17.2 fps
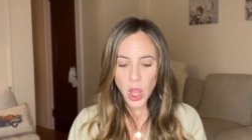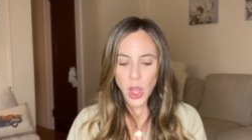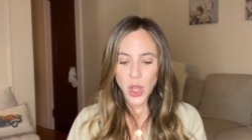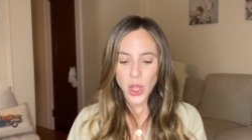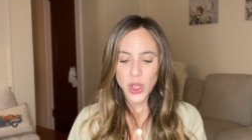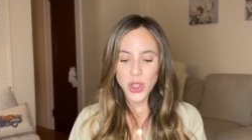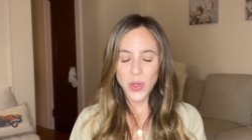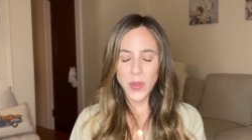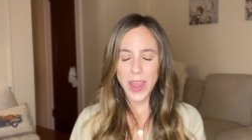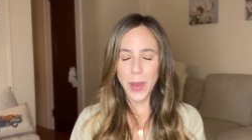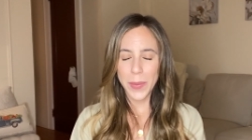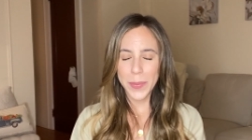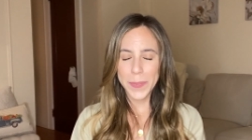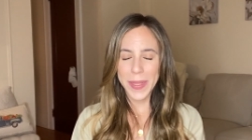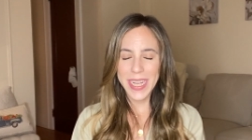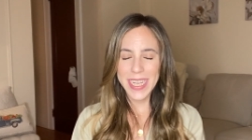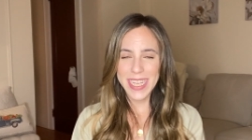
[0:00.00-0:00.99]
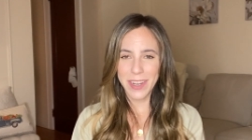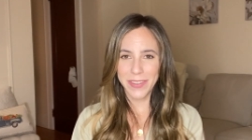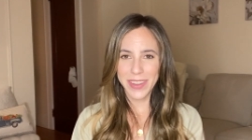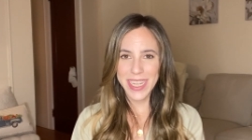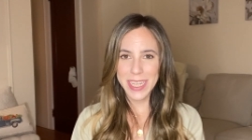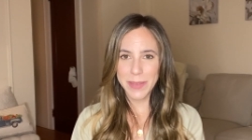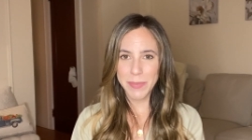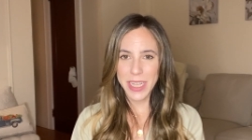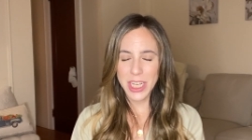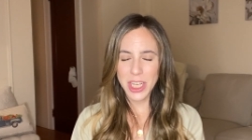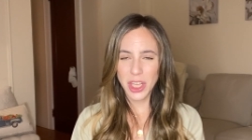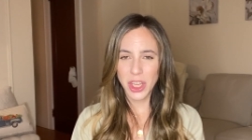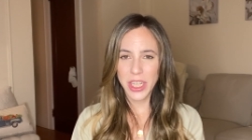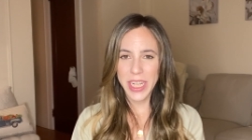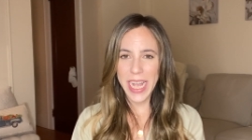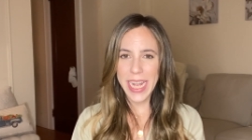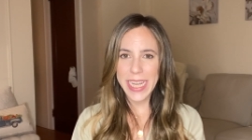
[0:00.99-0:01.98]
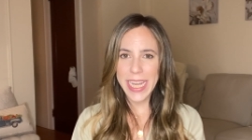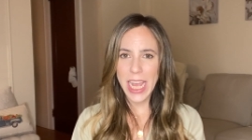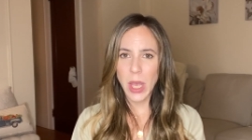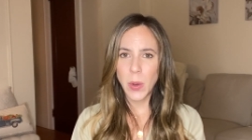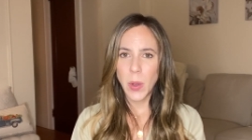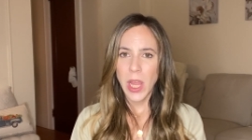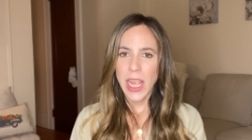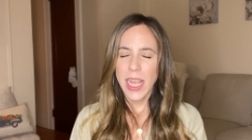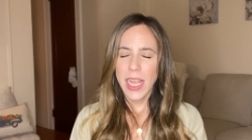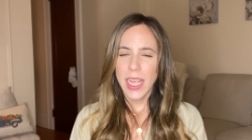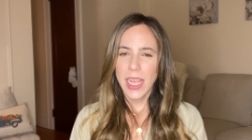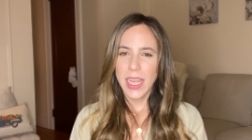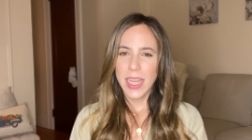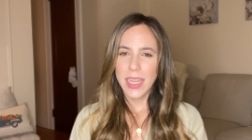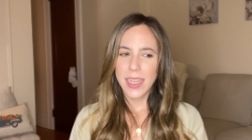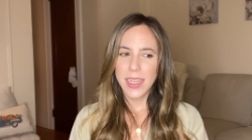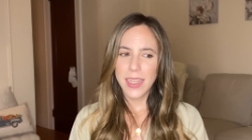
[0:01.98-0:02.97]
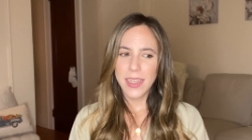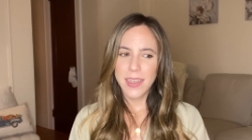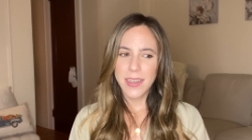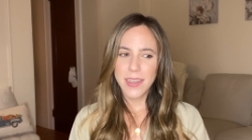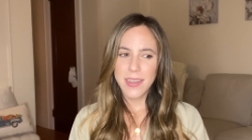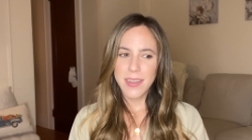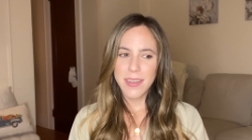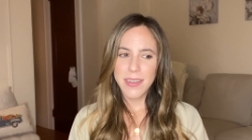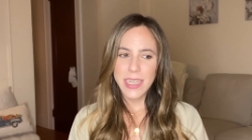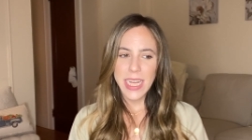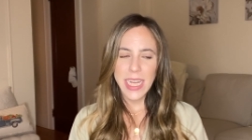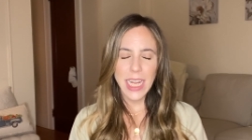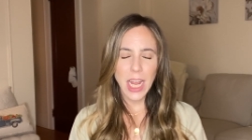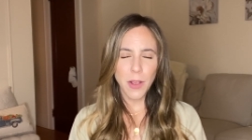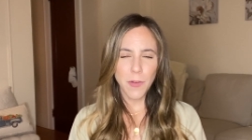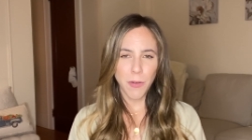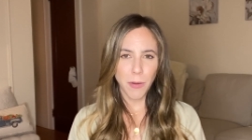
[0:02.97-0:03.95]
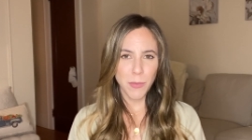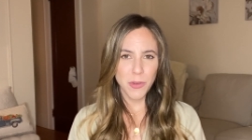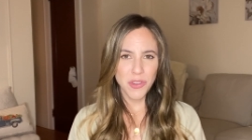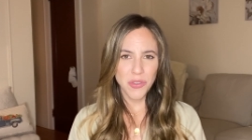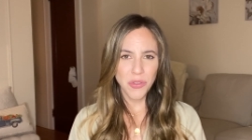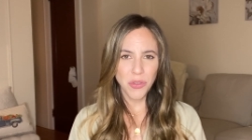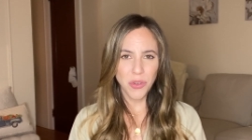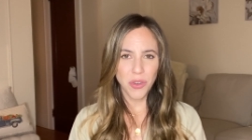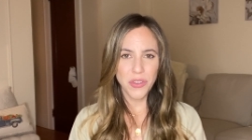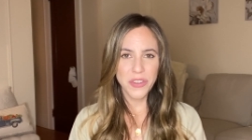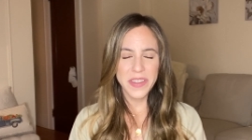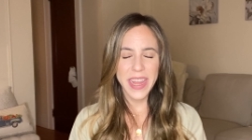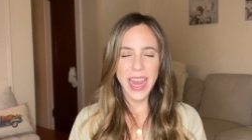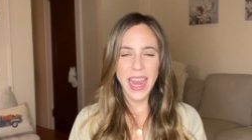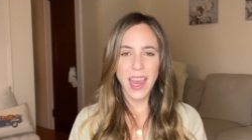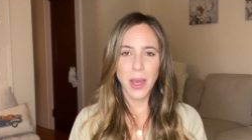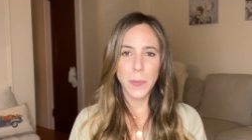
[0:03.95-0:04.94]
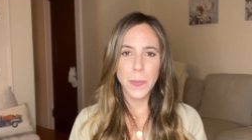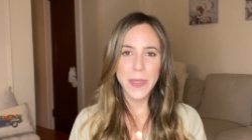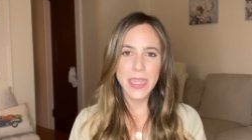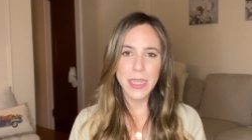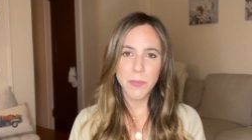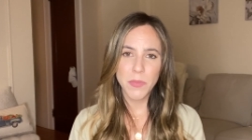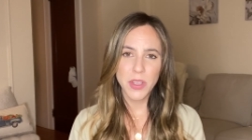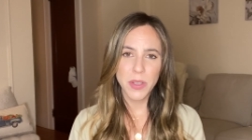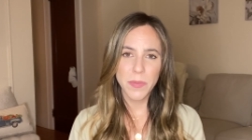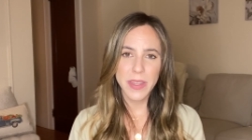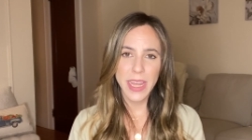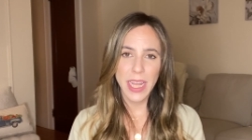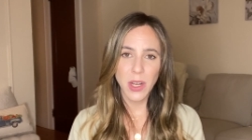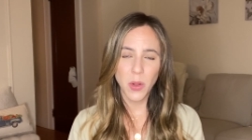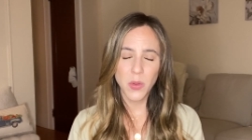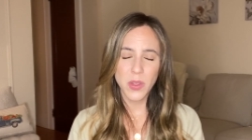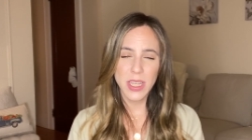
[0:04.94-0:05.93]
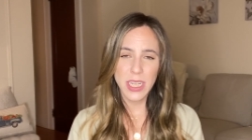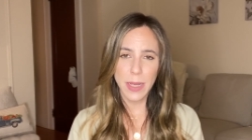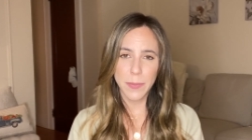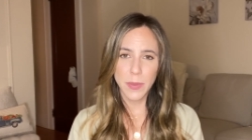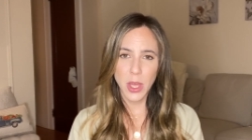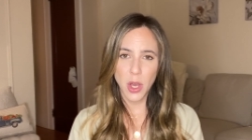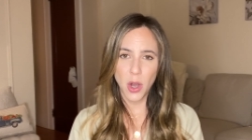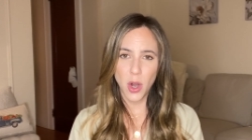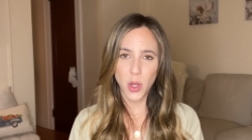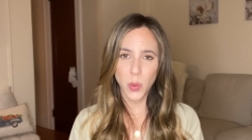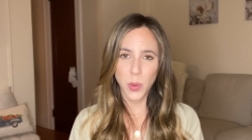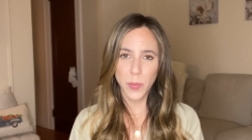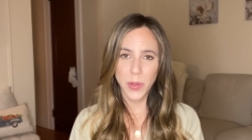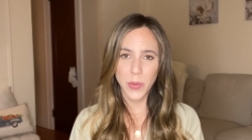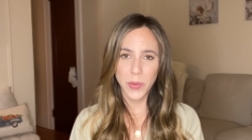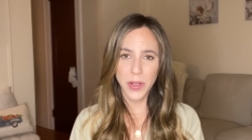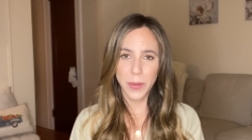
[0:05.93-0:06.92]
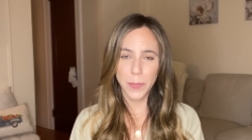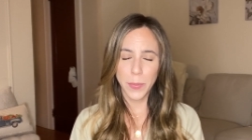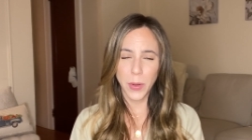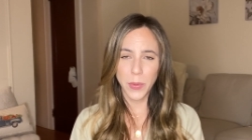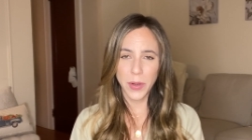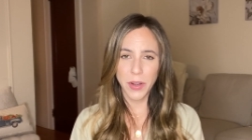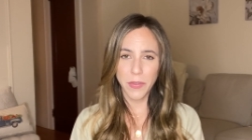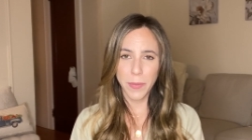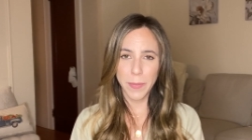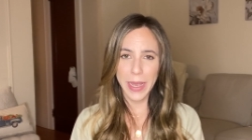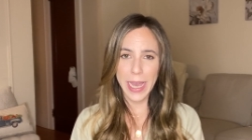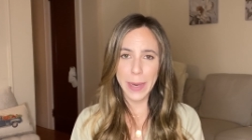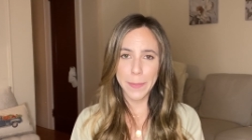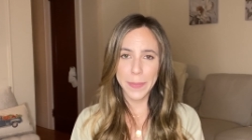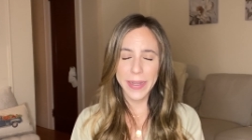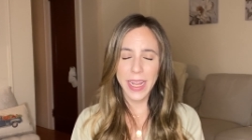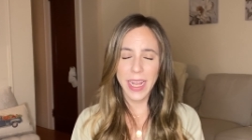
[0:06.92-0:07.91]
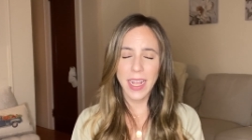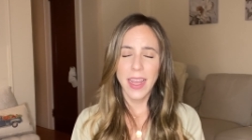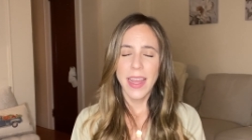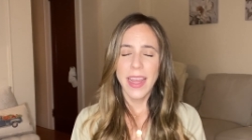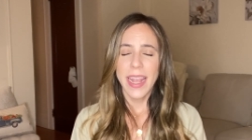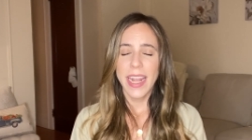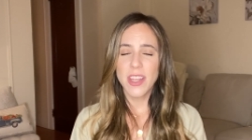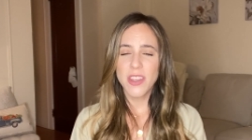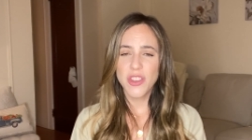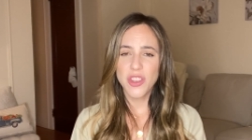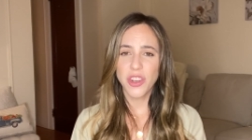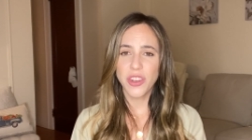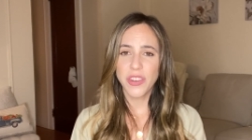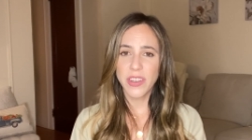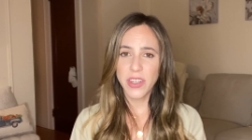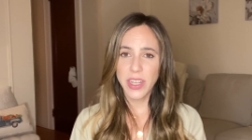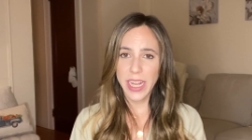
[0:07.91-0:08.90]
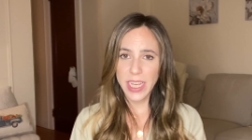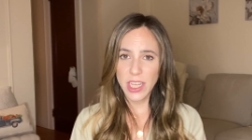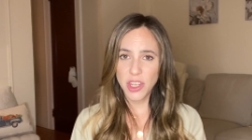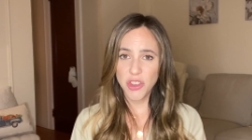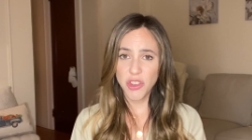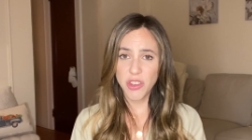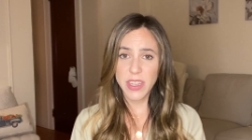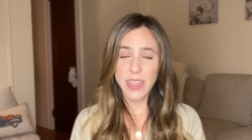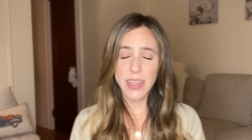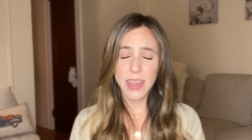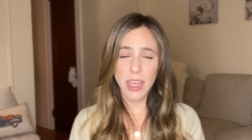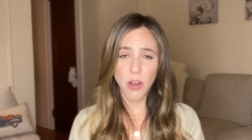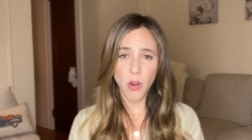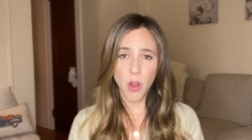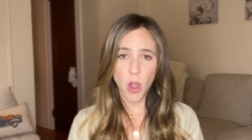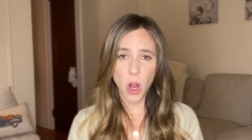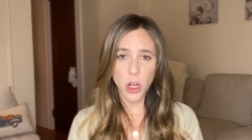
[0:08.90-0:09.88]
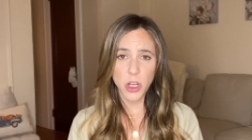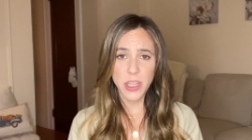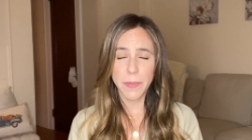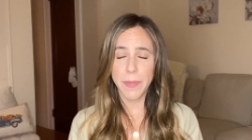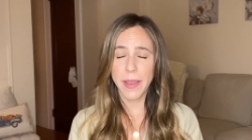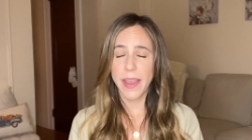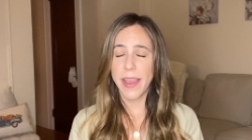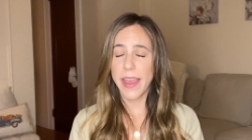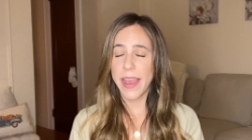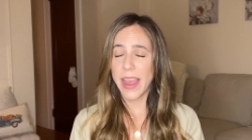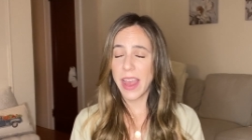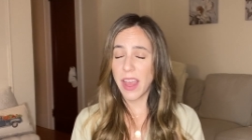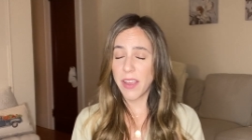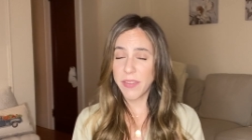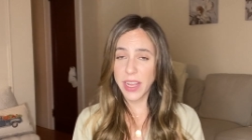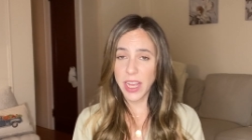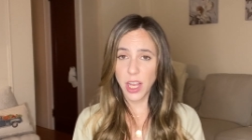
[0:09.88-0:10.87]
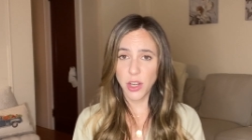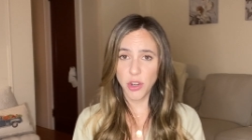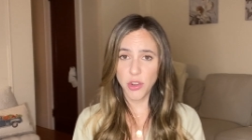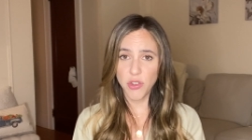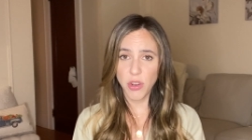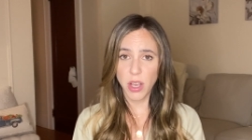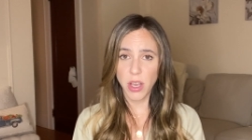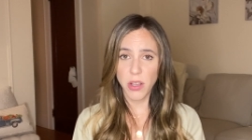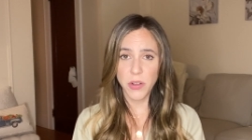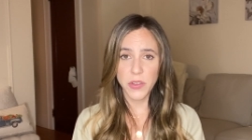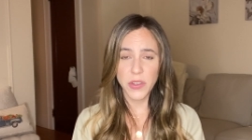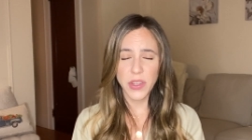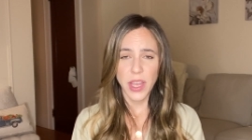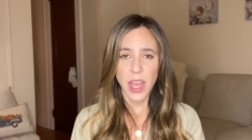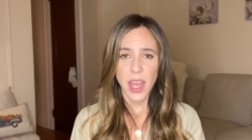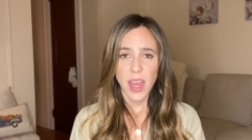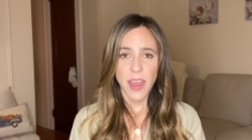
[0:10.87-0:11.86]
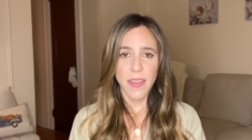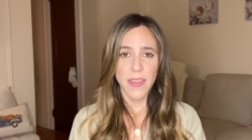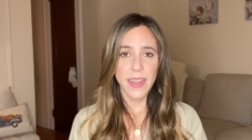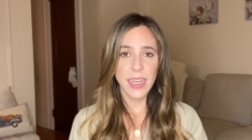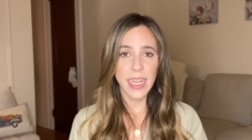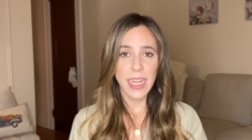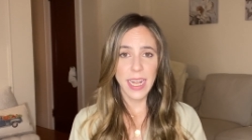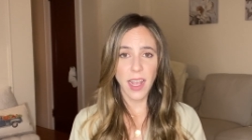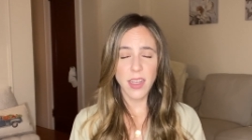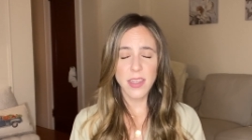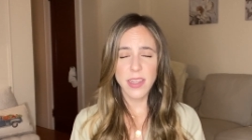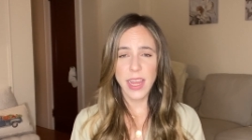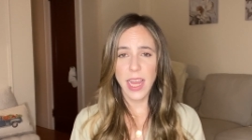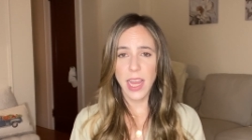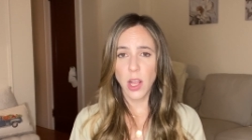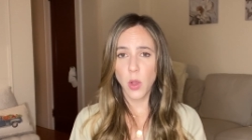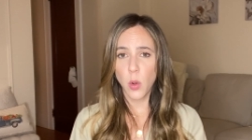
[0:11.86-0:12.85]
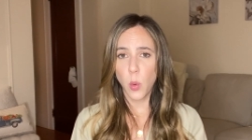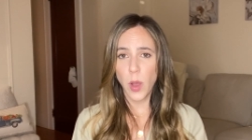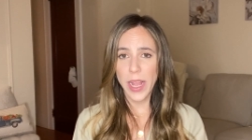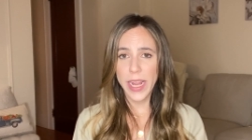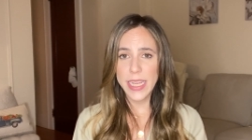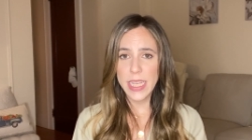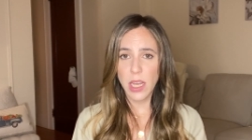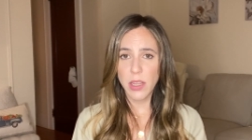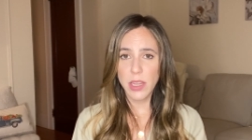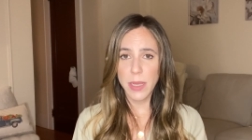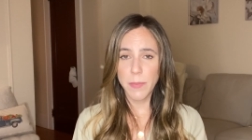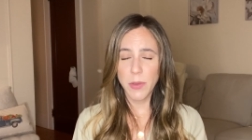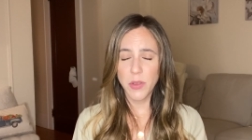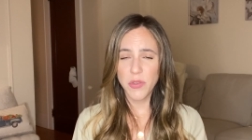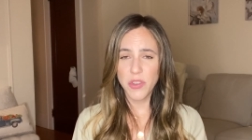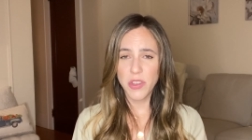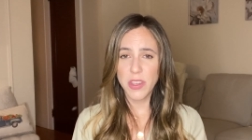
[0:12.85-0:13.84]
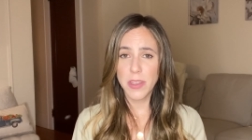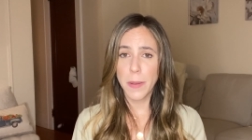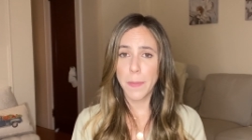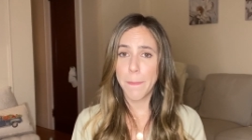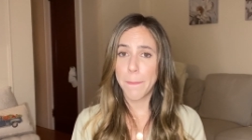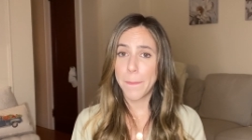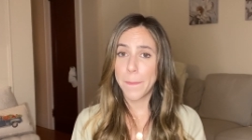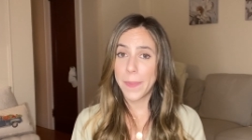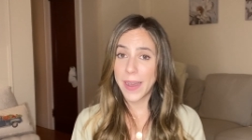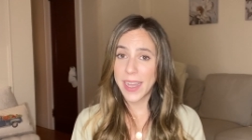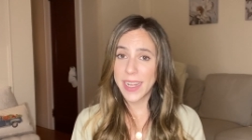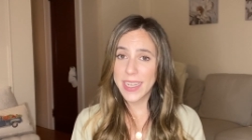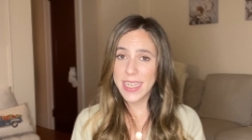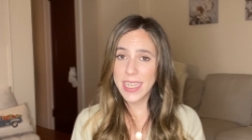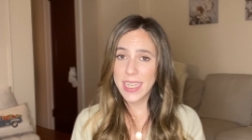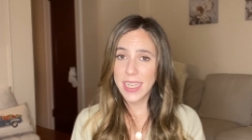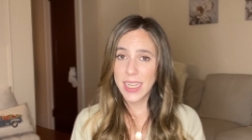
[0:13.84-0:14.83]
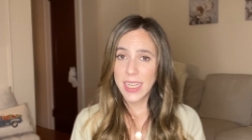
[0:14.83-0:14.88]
So that would be definitely something to look at. Now, taking pharmaceuticals, they help symptoms. They don't stop the autoimmune component from happening. In certain conditions, there are some heavy hitter drugs that yes, they can quiet down the immune system, but